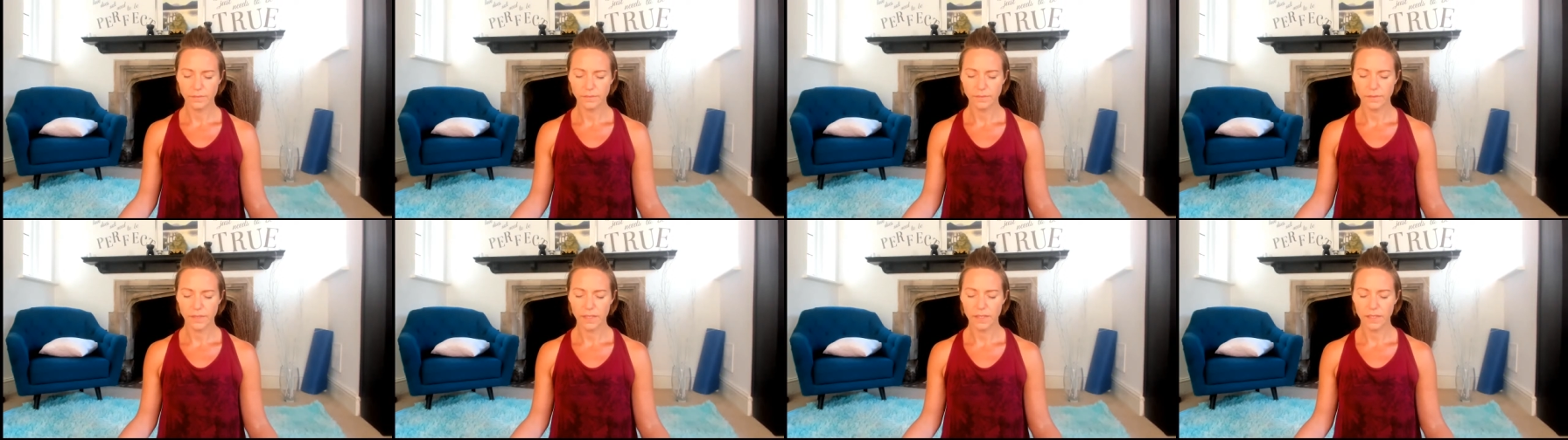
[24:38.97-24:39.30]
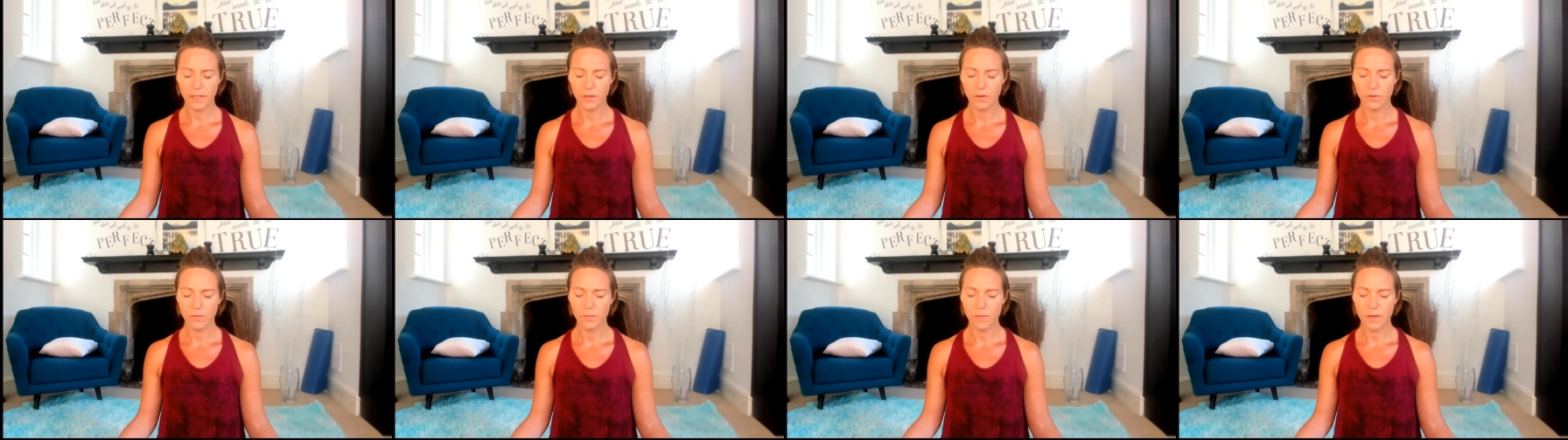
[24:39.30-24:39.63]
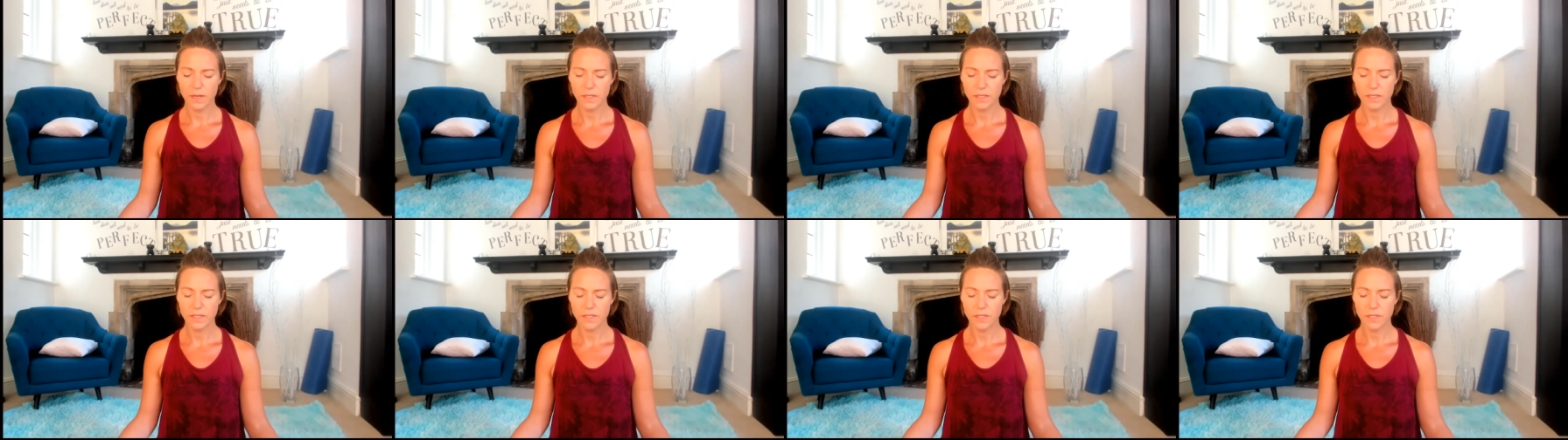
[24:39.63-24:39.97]
in little
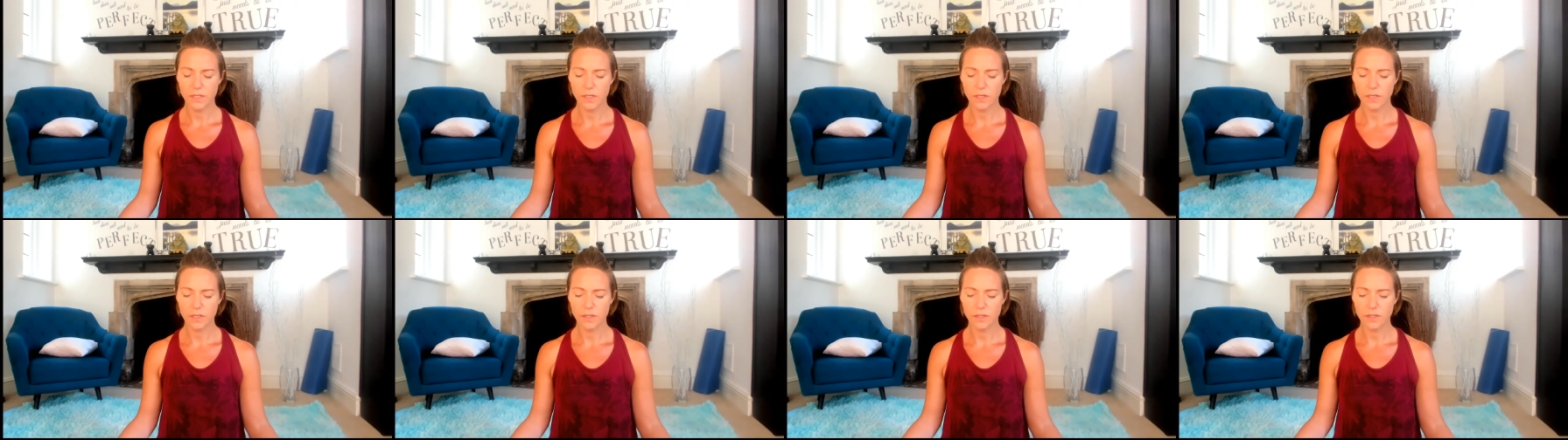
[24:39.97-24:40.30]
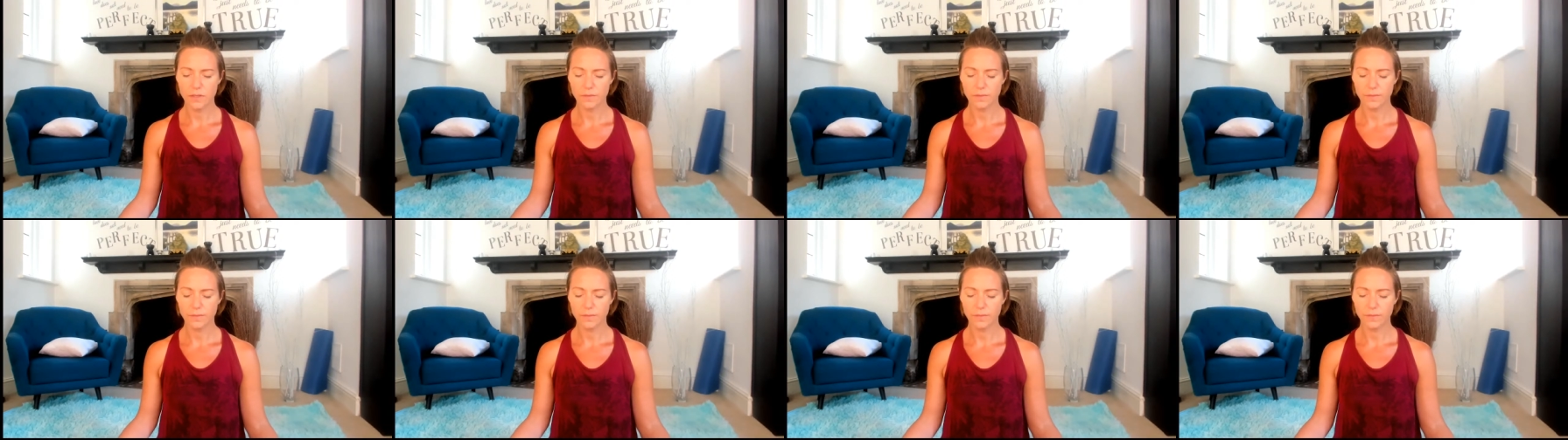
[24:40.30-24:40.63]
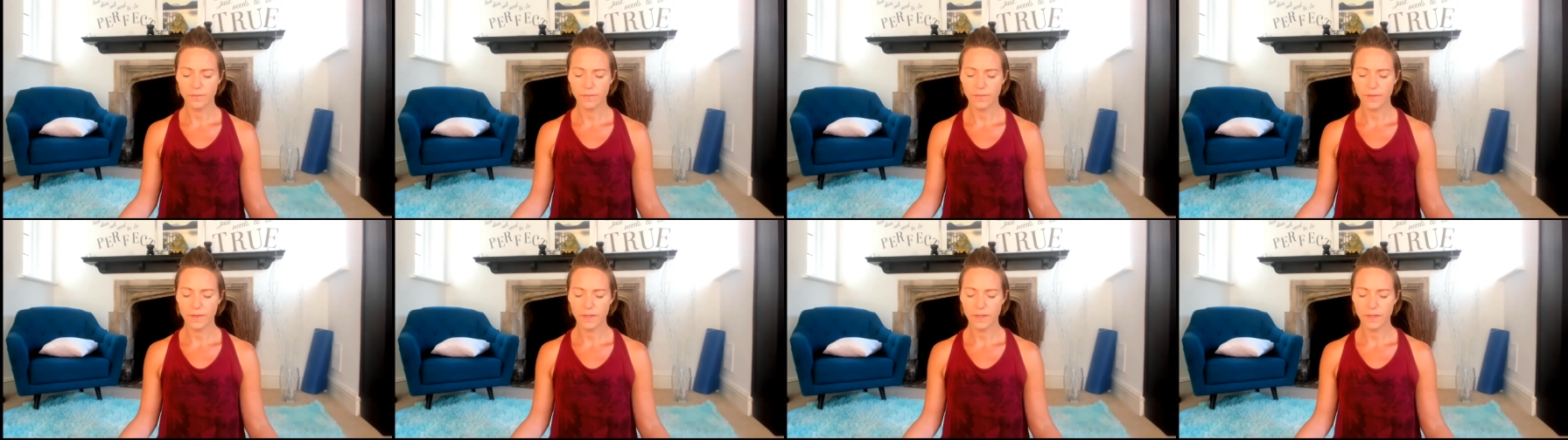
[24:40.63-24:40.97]
messages.
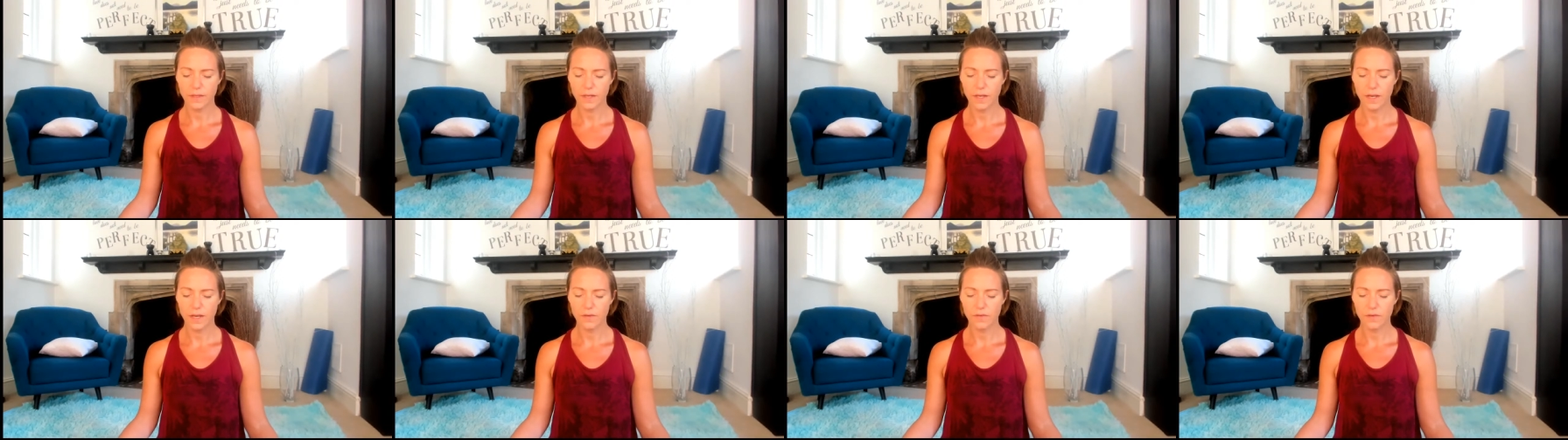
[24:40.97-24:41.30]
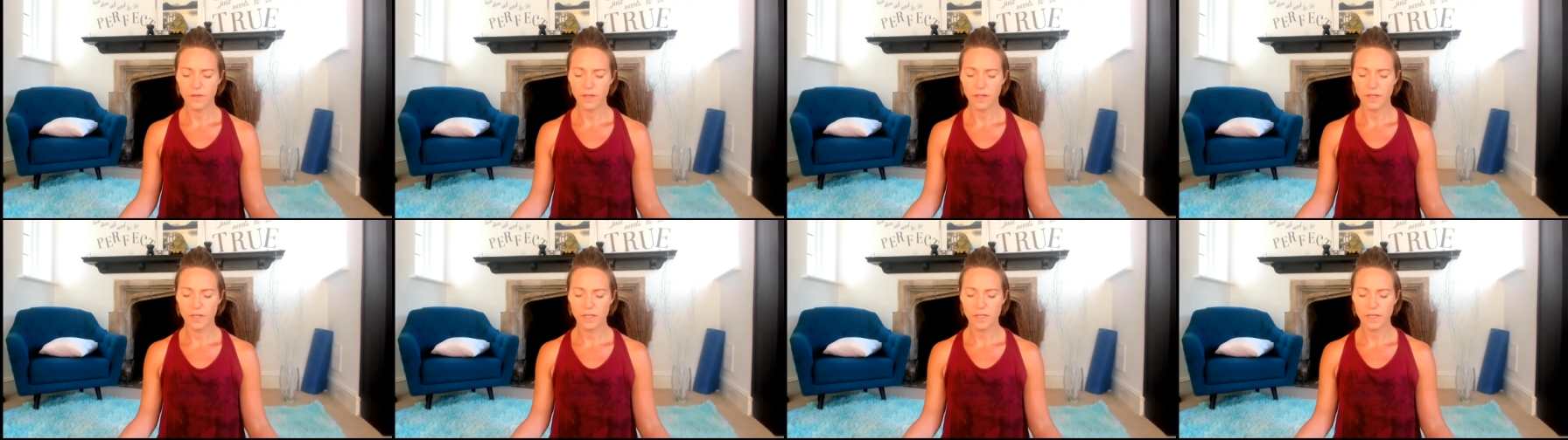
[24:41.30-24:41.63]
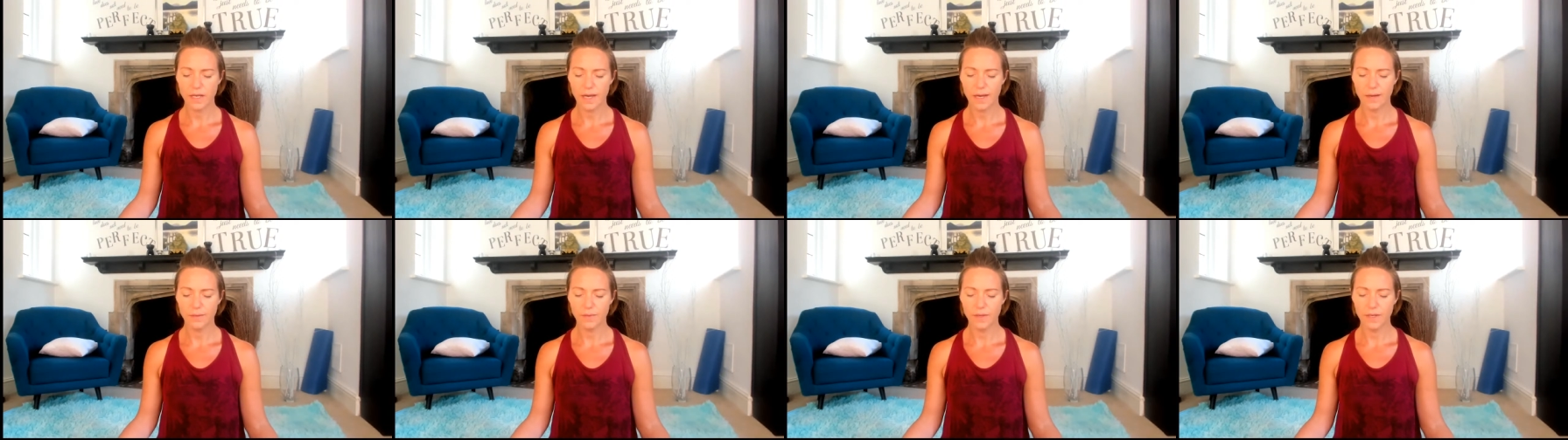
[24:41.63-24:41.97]
Everything that's
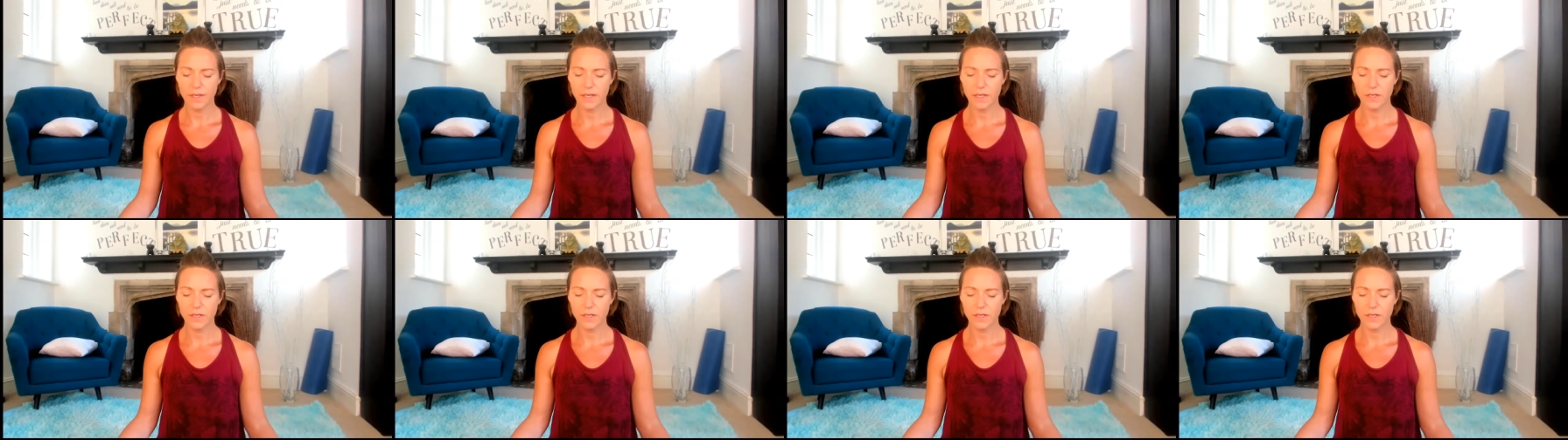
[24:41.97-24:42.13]
happening